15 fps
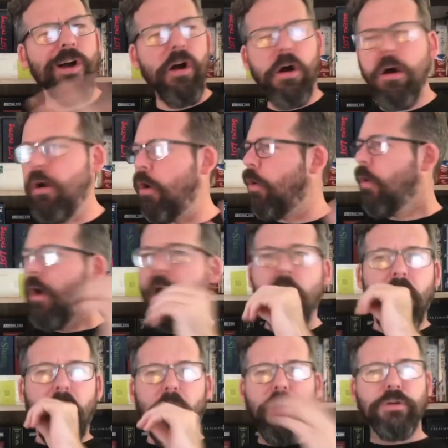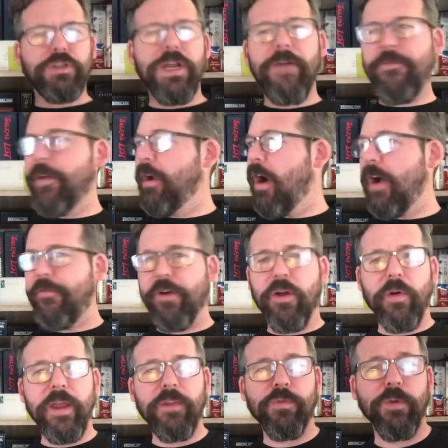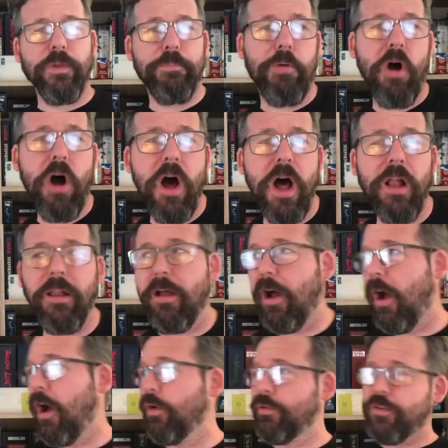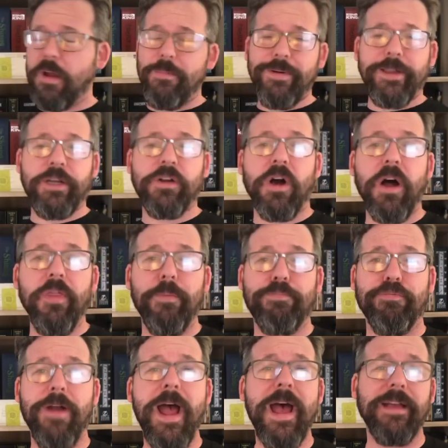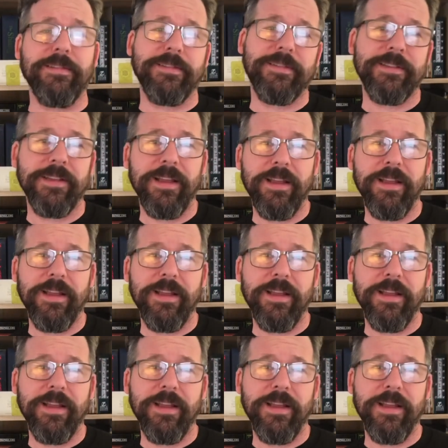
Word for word: oh, oh, Jeffing off agrees with Paul? Oh, somebody call the press.